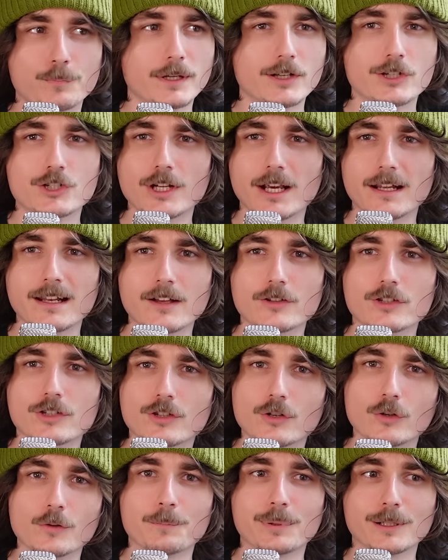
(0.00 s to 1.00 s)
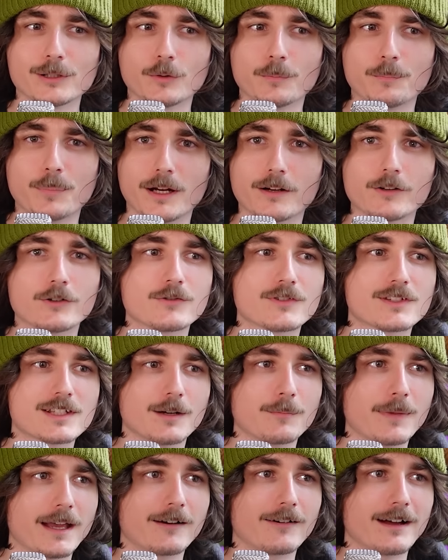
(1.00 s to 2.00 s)
big shout out to the Oompa Loompa, who
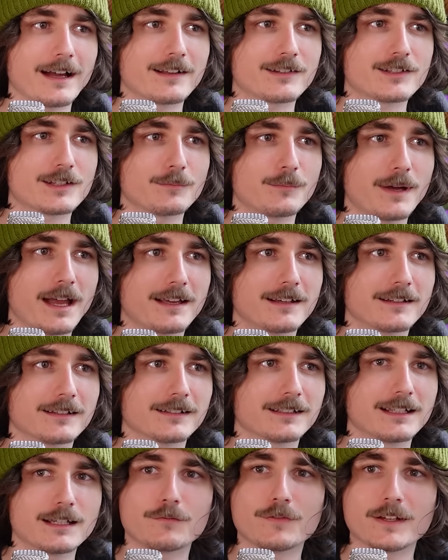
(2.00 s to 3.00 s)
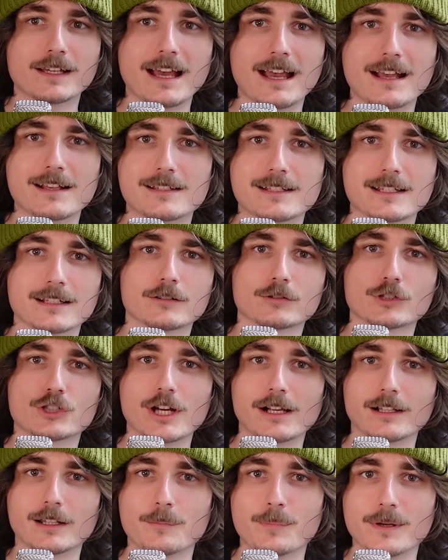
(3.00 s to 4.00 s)
somehow had to make giving a single
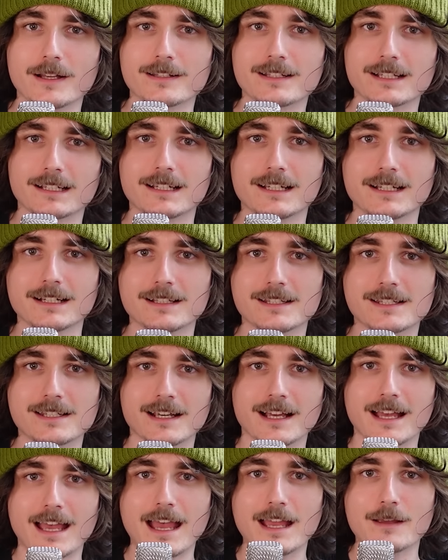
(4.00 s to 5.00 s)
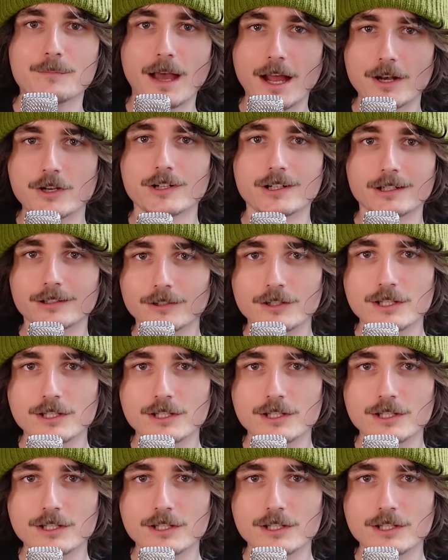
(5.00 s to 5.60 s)
jelly bean to kids a magical